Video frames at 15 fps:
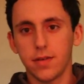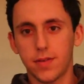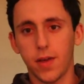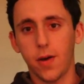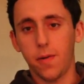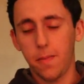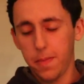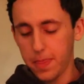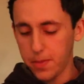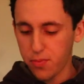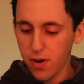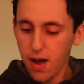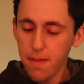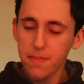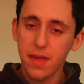So, the
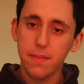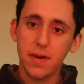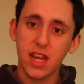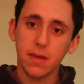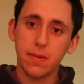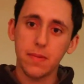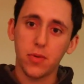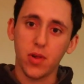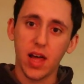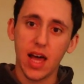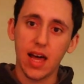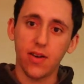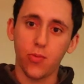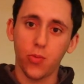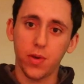problem that many people
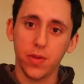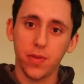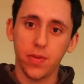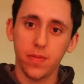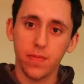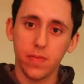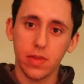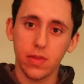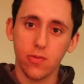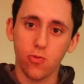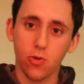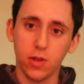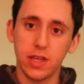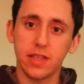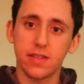have with
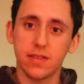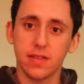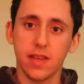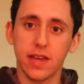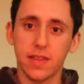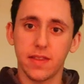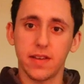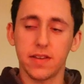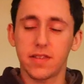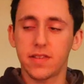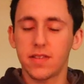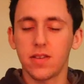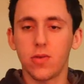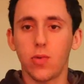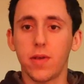releases like
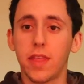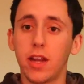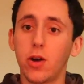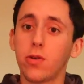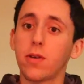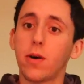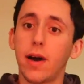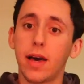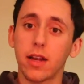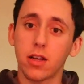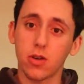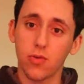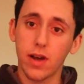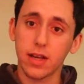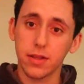this, when they don't know how to
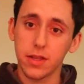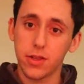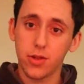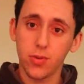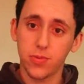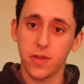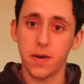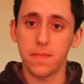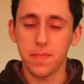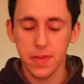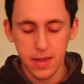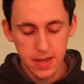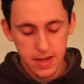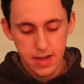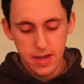correctly shoot them,
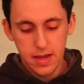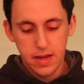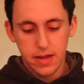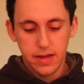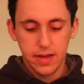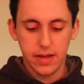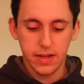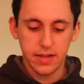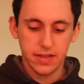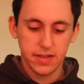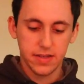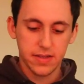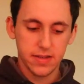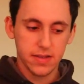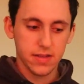
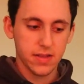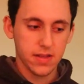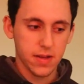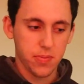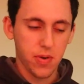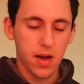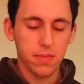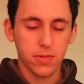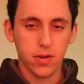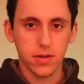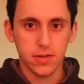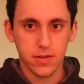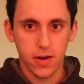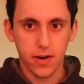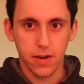is a problem
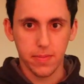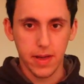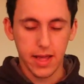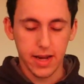called target